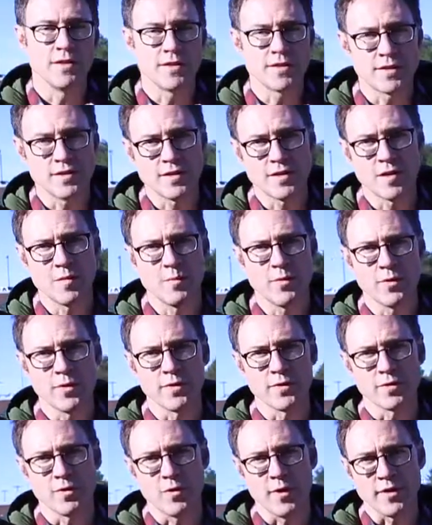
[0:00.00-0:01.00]
This is an
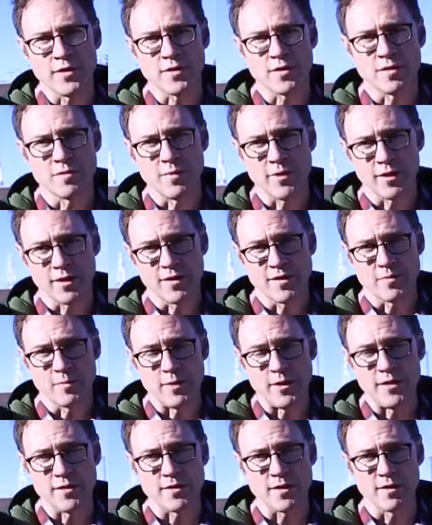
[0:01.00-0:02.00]
important question because
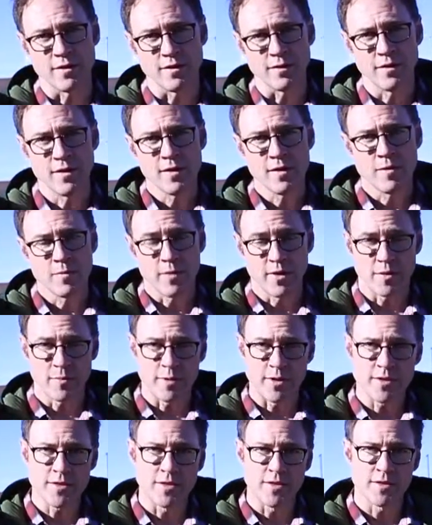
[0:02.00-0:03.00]
bees are big
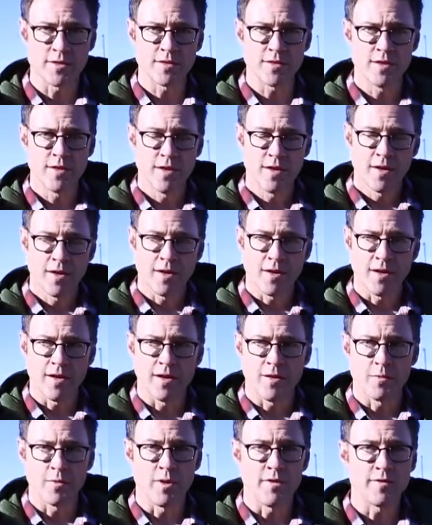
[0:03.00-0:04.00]
business.
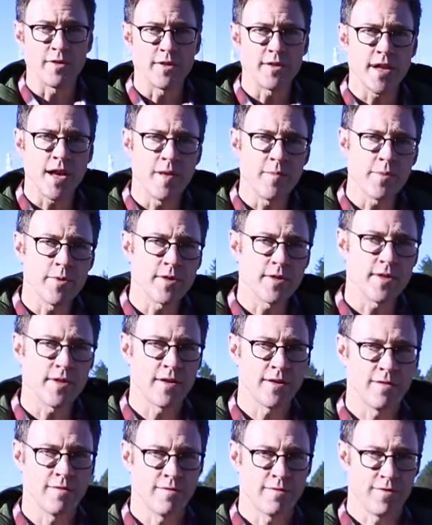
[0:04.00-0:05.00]
Roughly
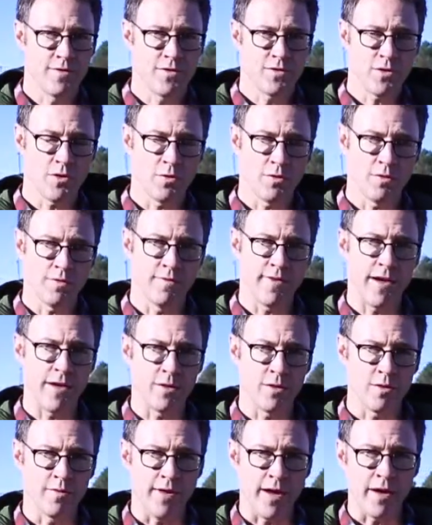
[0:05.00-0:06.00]
10% of the total
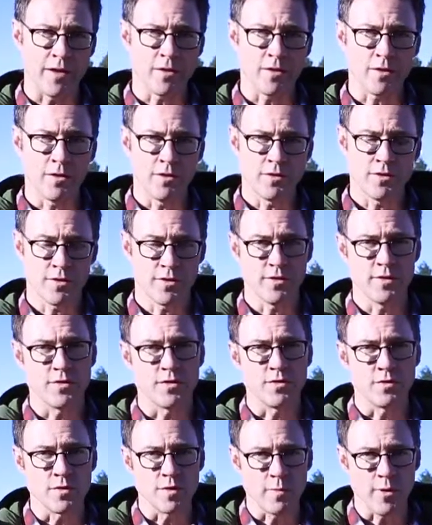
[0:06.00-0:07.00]
value of agriculture is
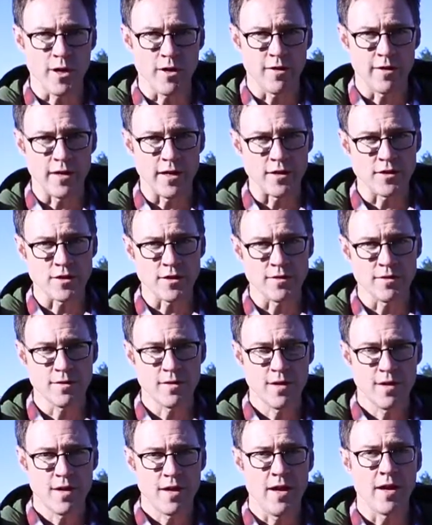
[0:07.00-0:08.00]
due to pollination,
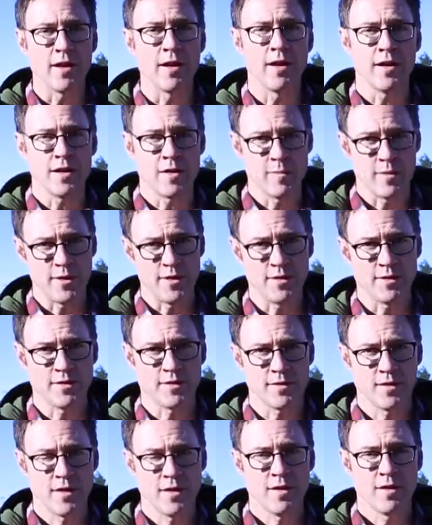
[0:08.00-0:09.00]
and
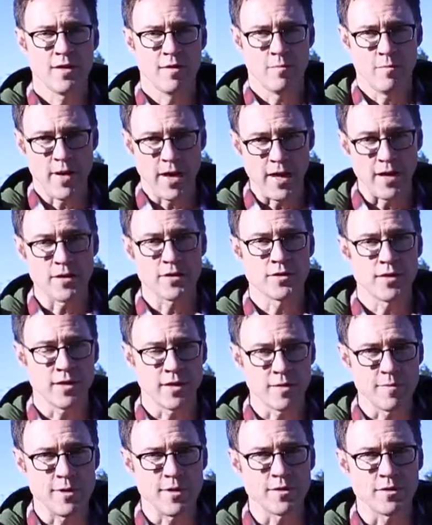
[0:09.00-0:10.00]
honeybees, managed
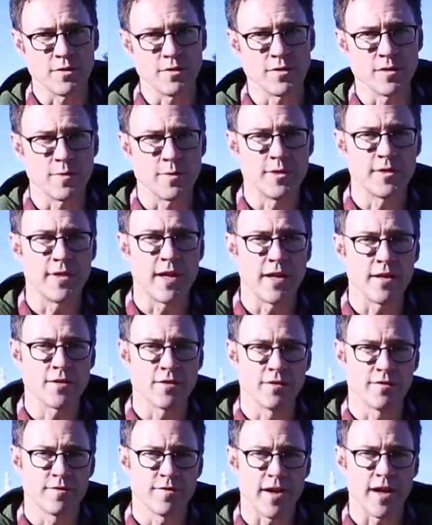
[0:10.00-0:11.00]
honeybees, are a
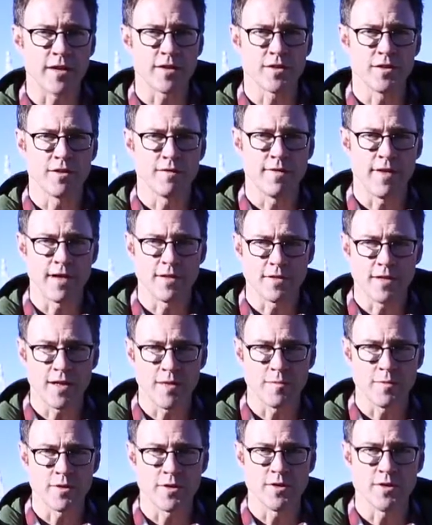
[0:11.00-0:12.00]
substantial fraction of that
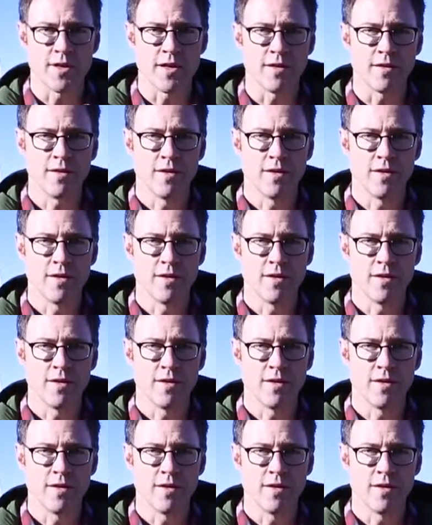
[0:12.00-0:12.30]
10%.